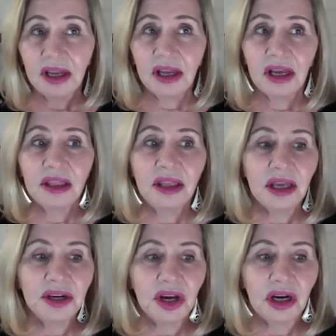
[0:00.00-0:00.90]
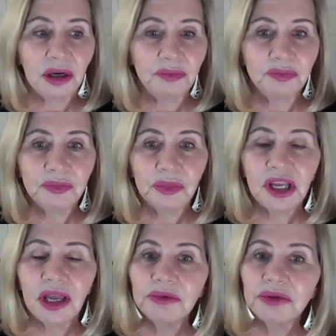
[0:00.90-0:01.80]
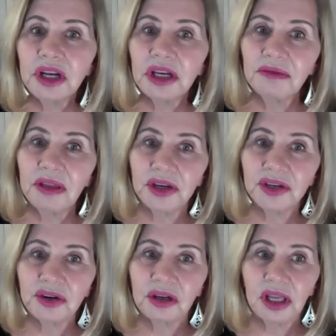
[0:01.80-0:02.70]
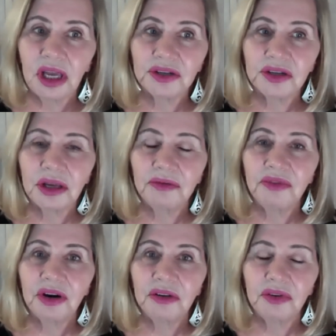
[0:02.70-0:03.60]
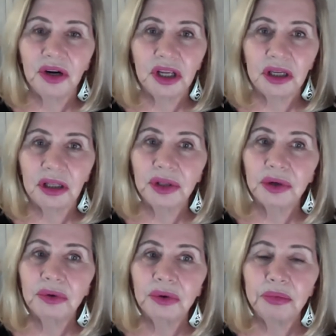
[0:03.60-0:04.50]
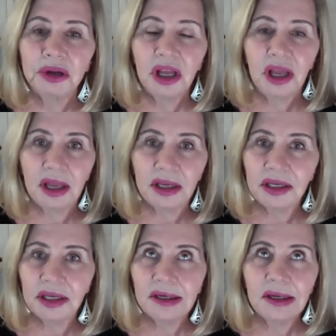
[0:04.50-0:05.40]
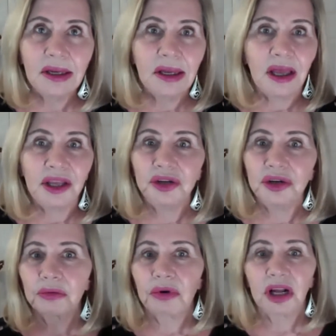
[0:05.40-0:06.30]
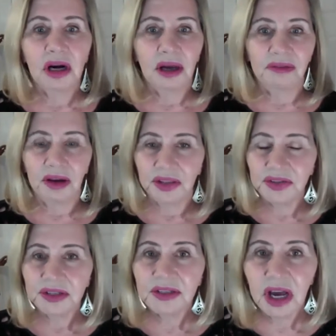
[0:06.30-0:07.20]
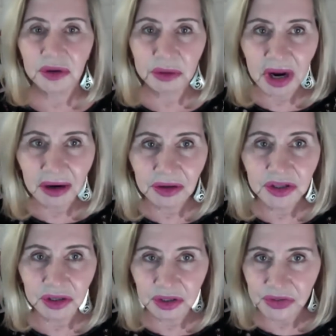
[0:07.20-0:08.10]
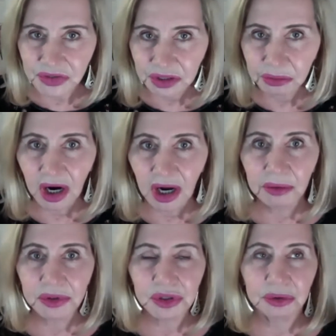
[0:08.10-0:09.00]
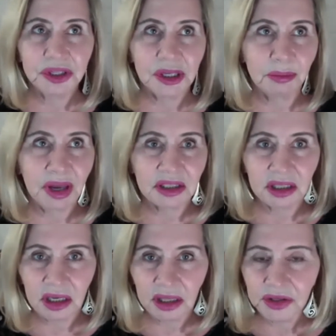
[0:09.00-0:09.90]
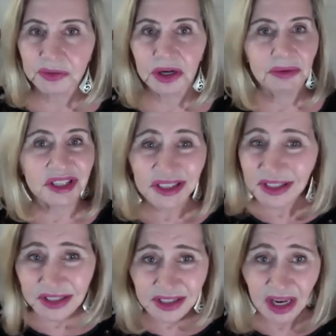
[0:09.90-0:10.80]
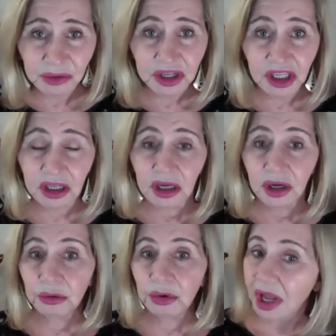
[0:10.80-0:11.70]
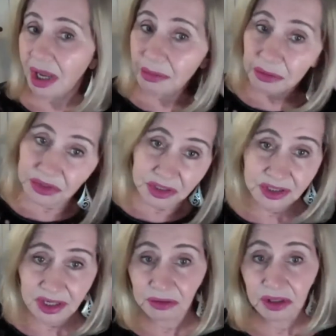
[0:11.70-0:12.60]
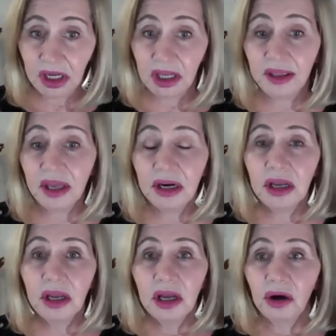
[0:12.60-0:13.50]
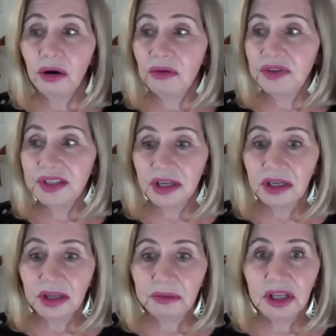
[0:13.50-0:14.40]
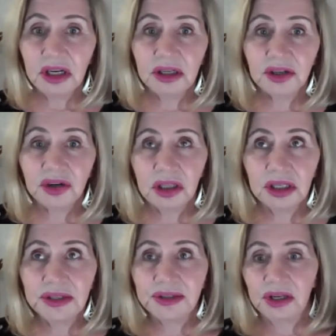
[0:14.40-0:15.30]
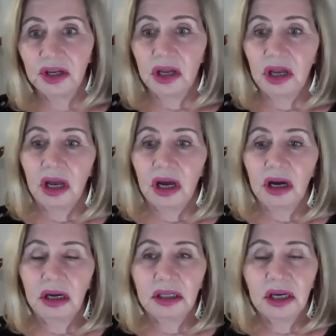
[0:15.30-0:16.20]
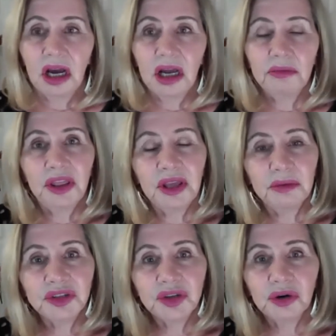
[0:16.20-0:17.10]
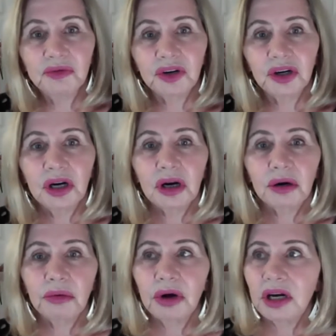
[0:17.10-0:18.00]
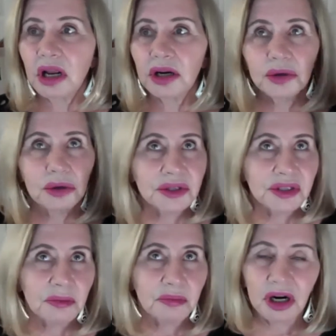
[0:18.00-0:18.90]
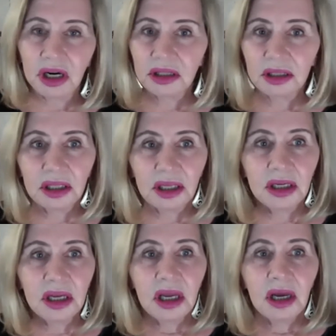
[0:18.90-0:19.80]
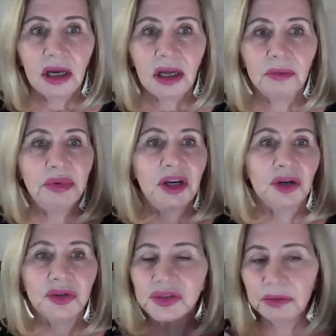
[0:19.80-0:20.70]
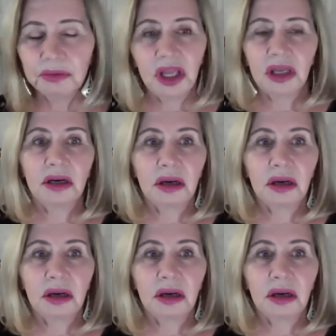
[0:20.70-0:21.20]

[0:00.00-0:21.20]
And then we came to an end of that. Charlie actually came very, very ill and the group ended. And, you know, Ron and I have had this astounding marriage, and you can see why we were told to get back together. That's why we say it's astounding. What happened was astounding. And then all of a sudden, the minute Charlie's time with him is over, right on our doorstep practically appears, and